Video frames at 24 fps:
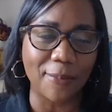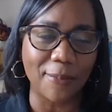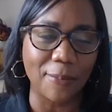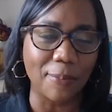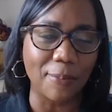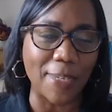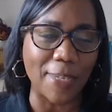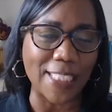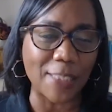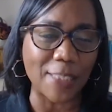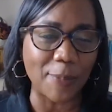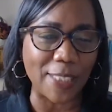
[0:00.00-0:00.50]

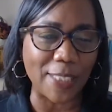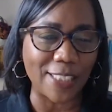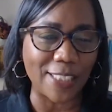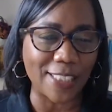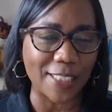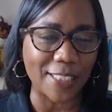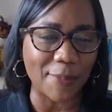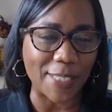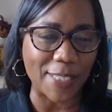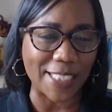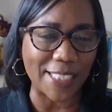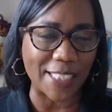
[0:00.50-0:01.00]
my speech
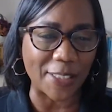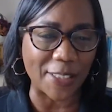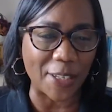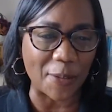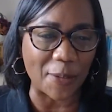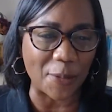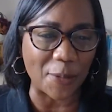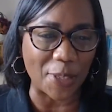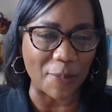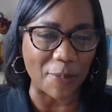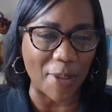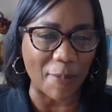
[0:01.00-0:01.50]
is messing
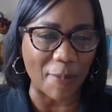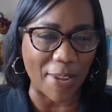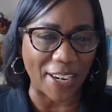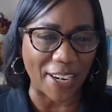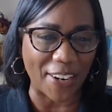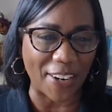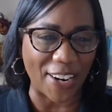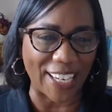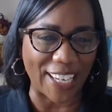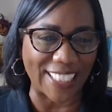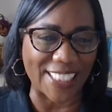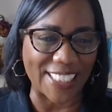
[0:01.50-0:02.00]
up with my
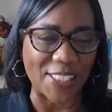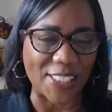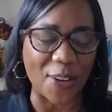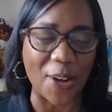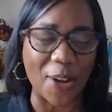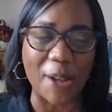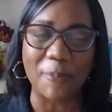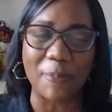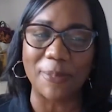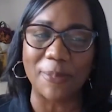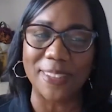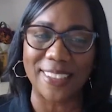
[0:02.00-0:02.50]
migraine, so
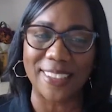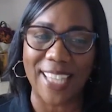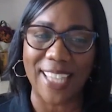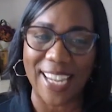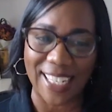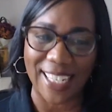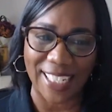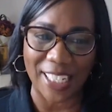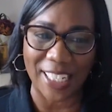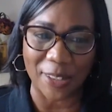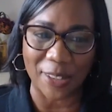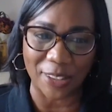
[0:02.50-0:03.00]
I'm
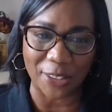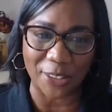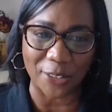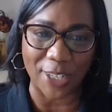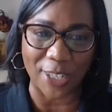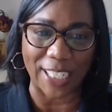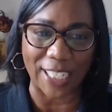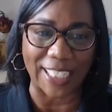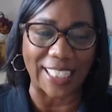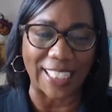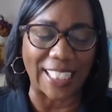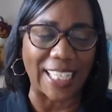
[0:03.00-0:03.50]
saying it
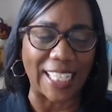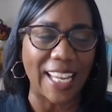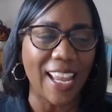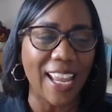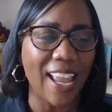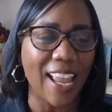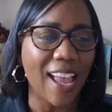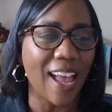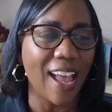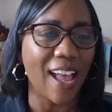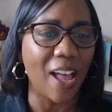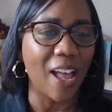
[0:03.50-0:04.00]
incorrectly.
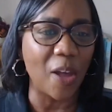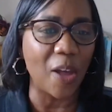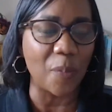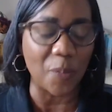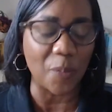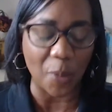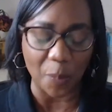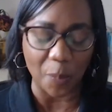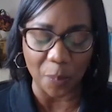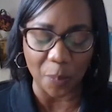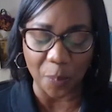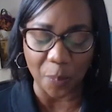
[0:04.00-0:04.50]

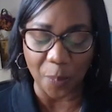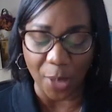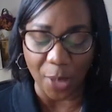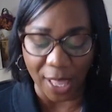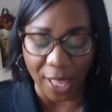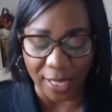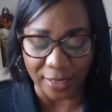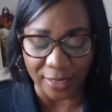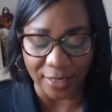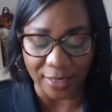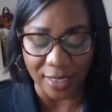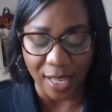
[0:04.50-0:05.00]

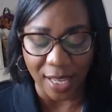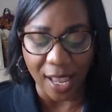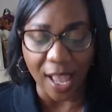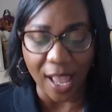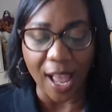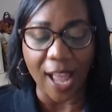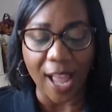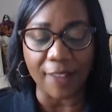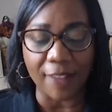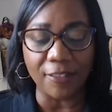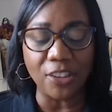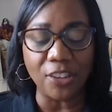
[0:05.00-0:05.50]
But
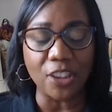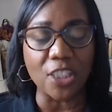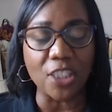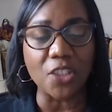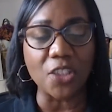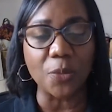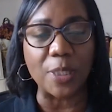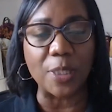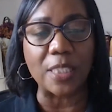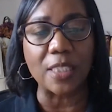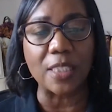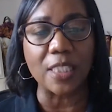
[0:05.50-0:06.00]
I've just
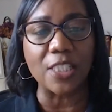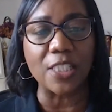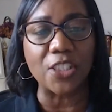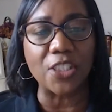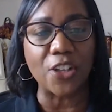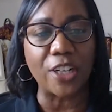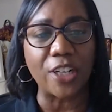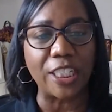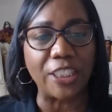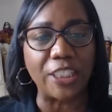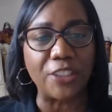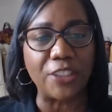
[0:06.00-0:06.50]
recently
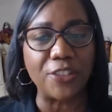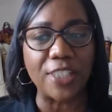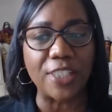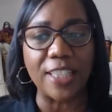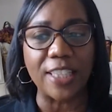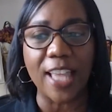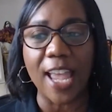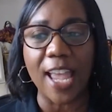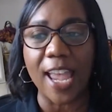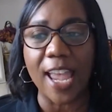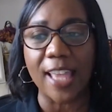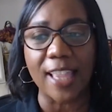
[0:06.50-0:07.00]
started using
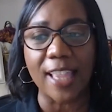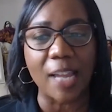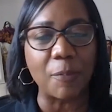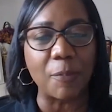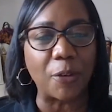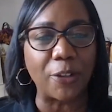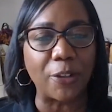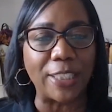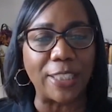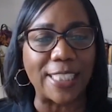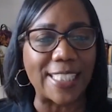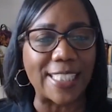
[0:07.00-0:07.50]
that. And like
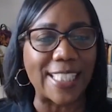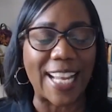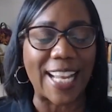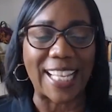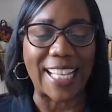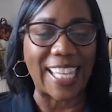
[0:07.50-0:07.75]
Marina said, I